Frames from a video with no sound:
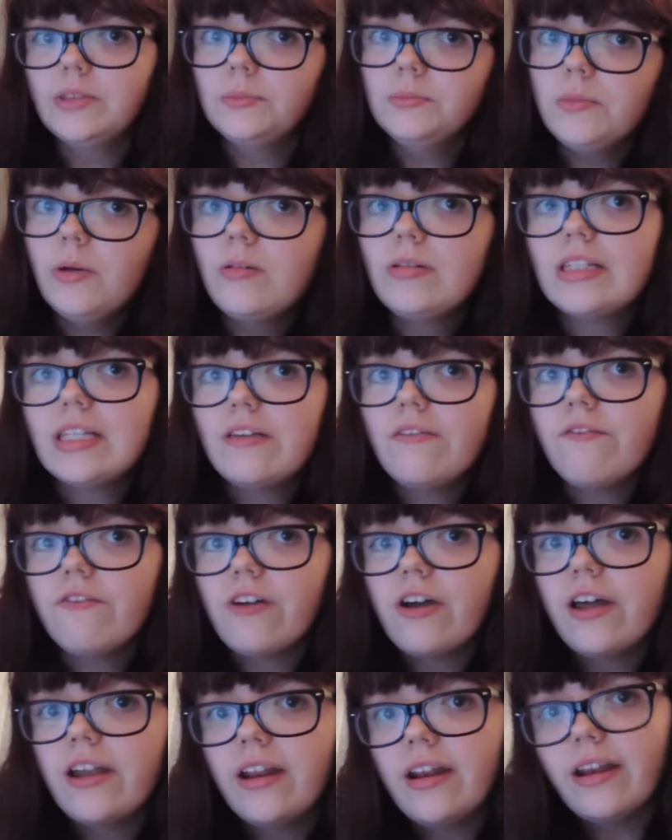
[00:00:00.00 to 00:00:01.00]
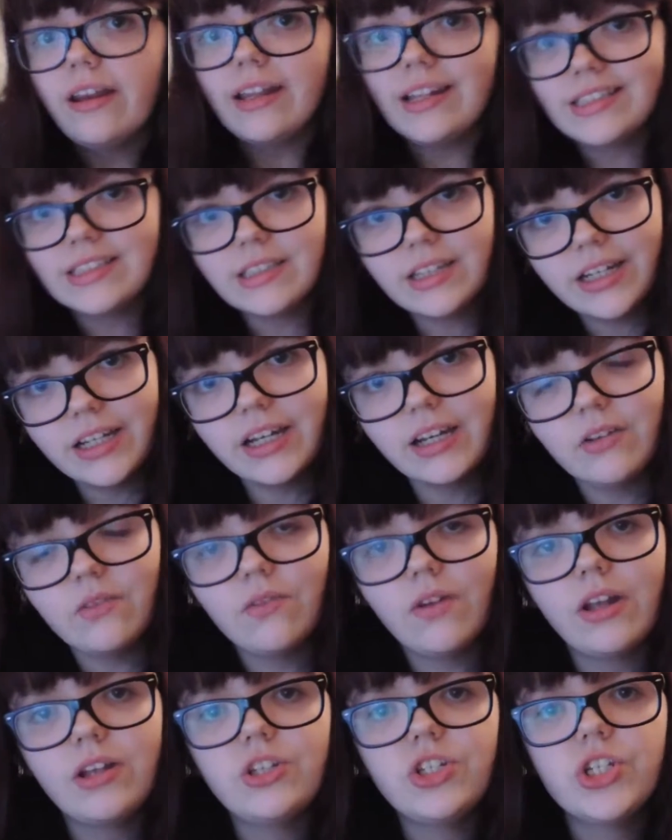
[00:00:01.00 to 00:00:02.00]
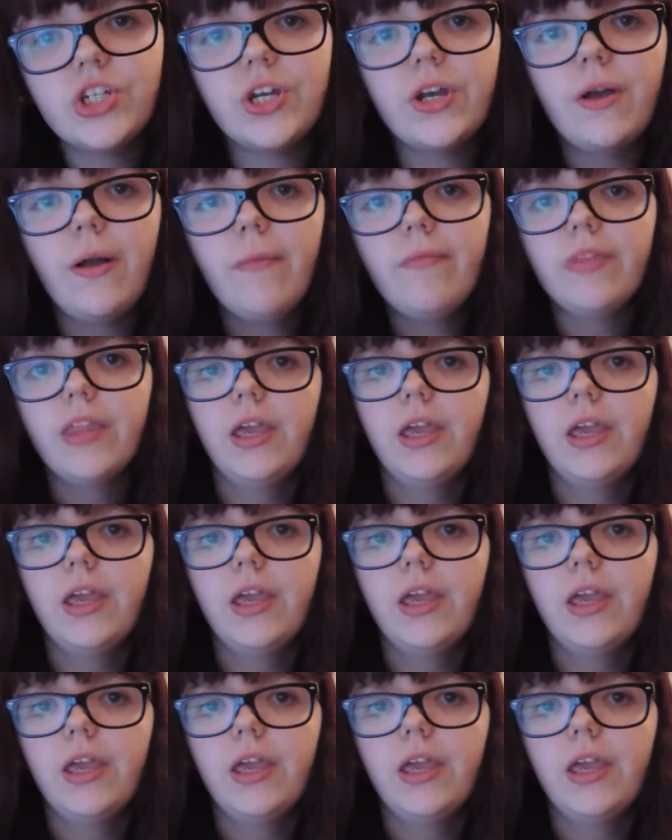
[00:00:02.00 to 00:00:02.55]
mostly fun and exciting adventure.